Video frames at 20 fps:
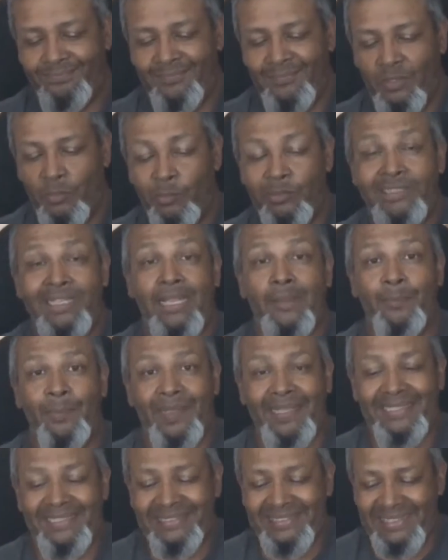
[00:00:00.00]
With that
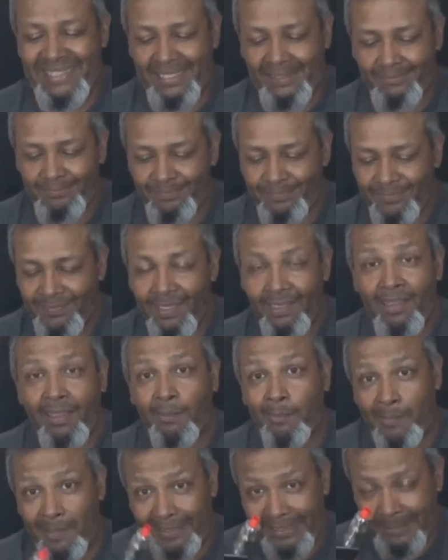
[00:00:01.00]
being said,
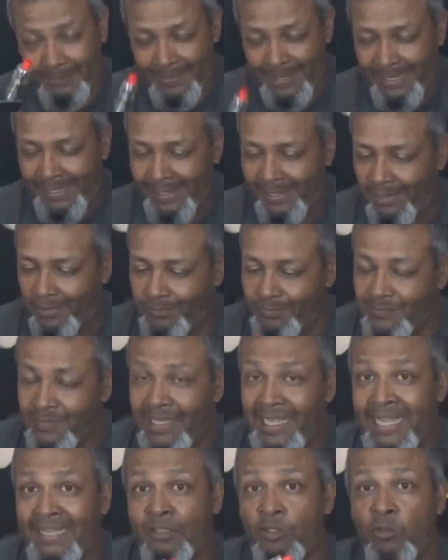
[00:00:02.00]
Monkey Man out.
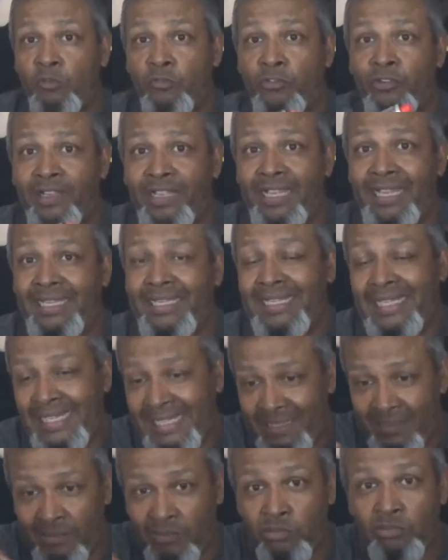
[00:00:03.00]
And don't forget,
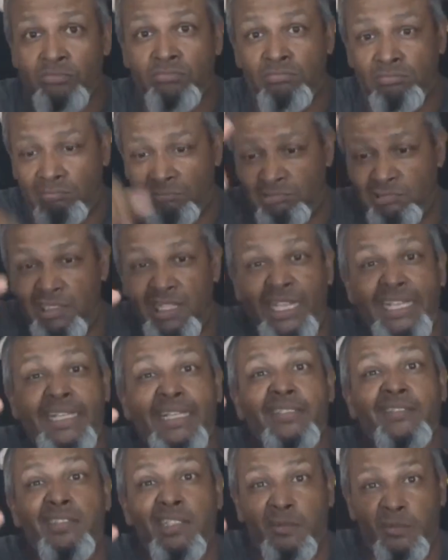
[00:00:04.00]
like and
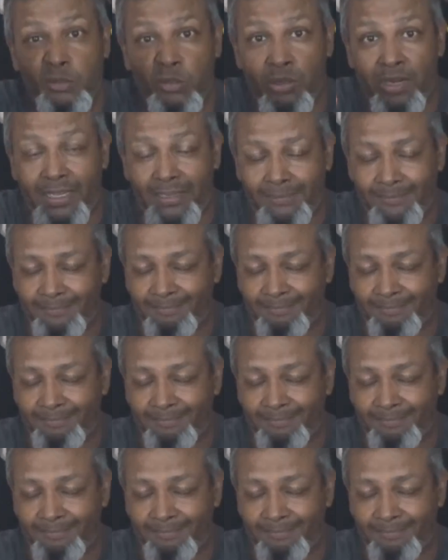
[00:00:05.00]
subscribe.